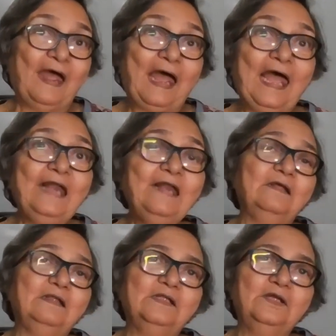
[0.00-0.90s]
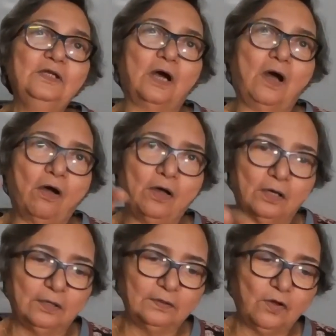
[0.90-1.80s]
And the
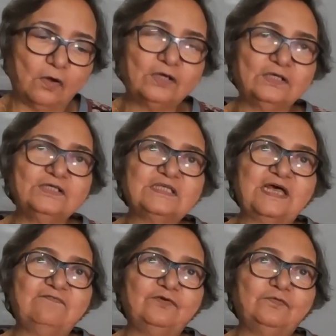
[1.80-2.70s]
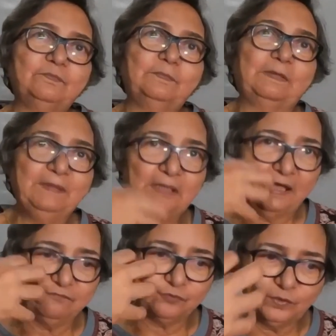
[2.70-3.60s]
doctors have
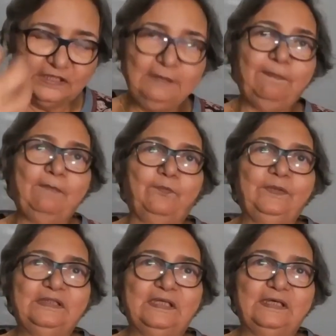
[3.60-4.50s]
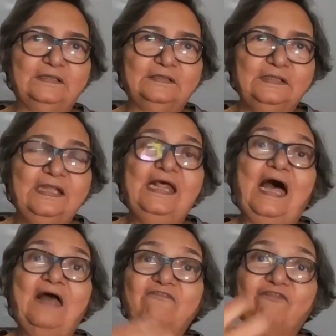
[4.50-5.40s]
to keep up with that
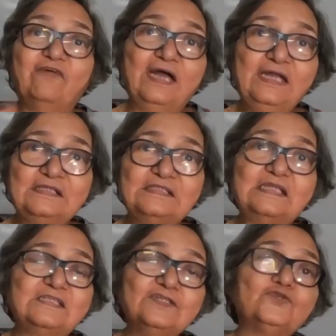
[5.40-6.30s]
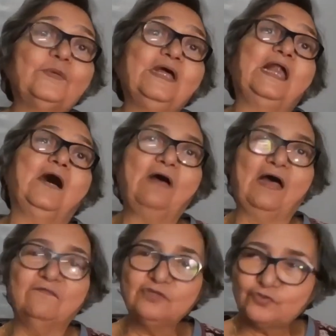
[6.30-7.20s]
and find that since we are now
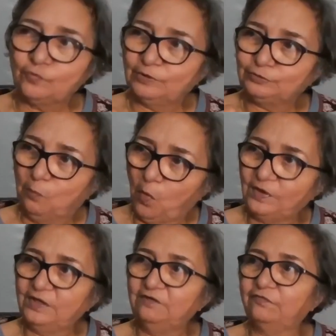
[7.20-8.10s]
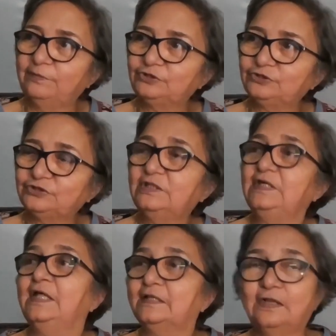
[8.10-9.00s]
having so much more information
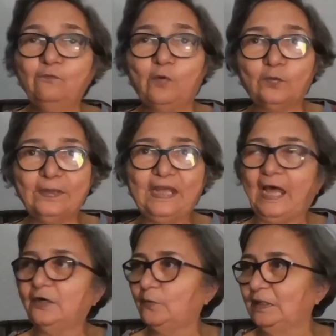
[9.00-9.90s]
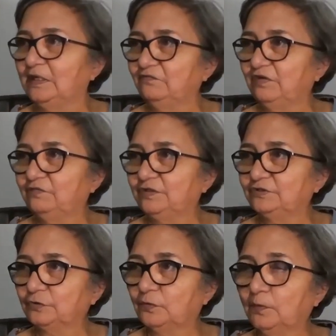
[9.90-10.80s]
than what we had 25 years
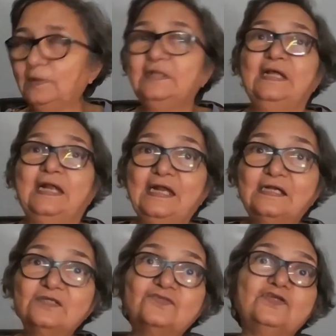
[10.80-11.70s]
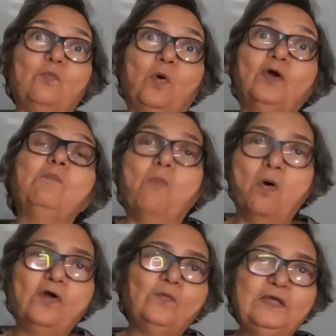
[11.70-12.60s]
ago, let us see what
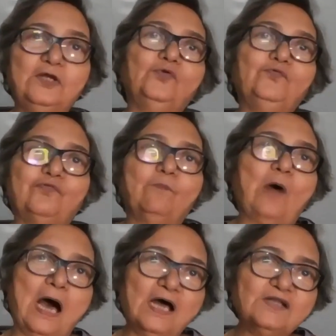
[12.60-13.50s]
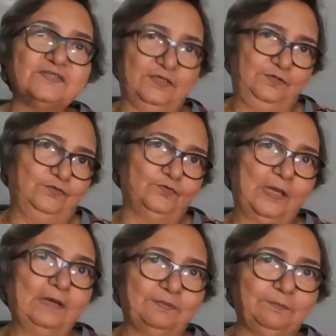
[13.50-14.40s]
more we can do from our side to
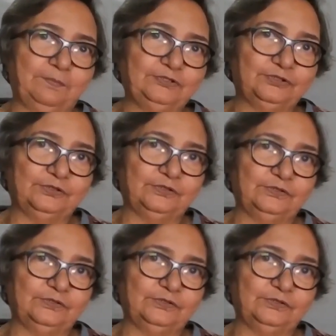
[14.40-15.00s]
help the patient.